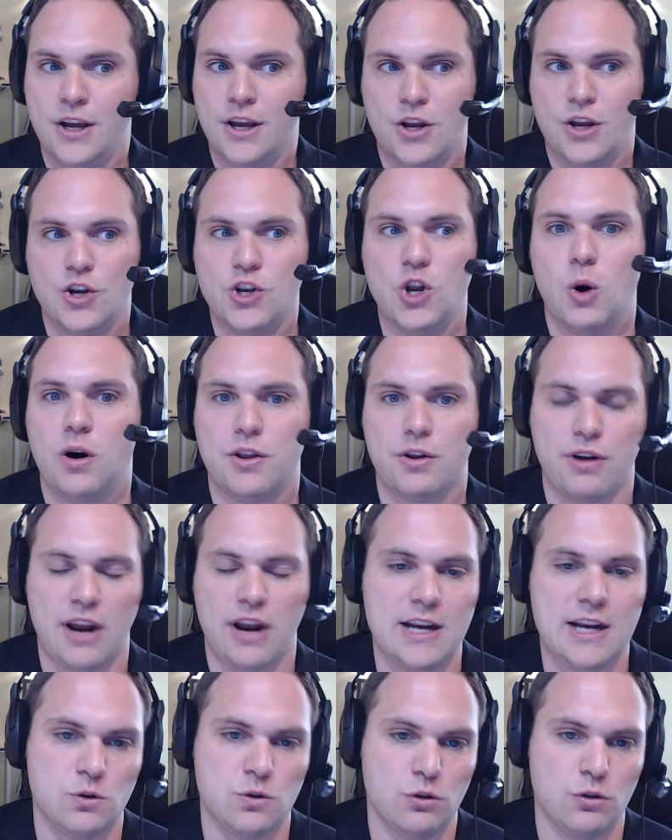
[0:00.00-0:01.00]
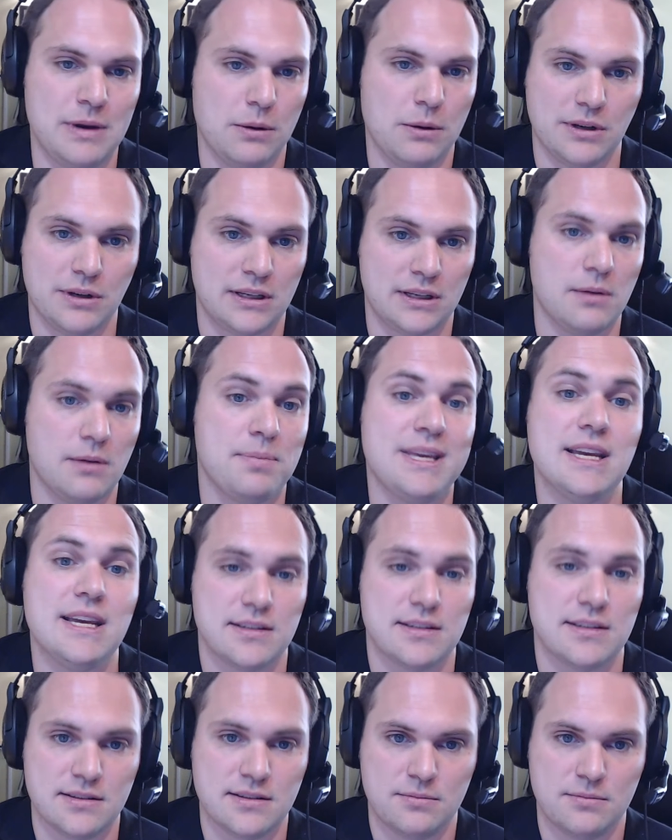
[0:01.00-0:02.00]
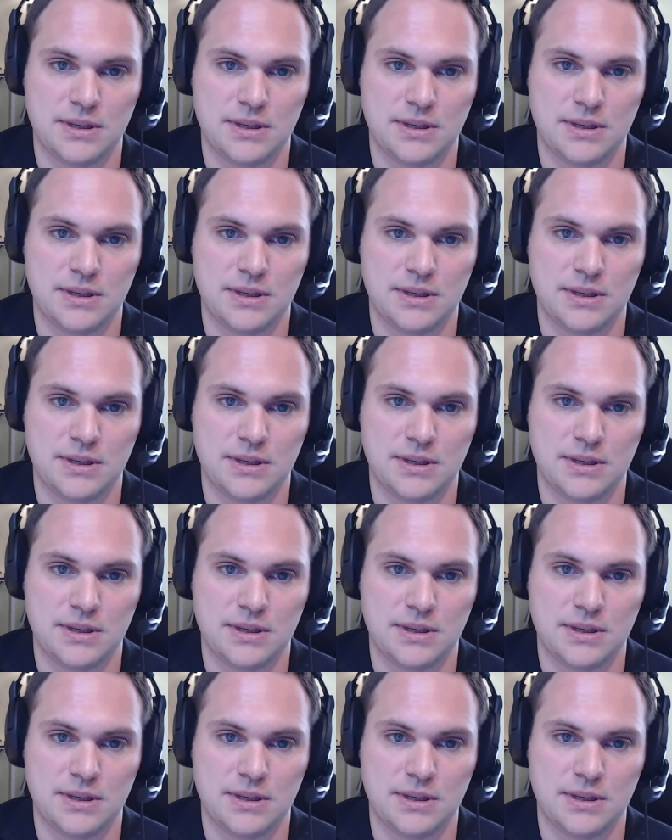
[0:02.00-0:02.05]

no other agent will be able to compete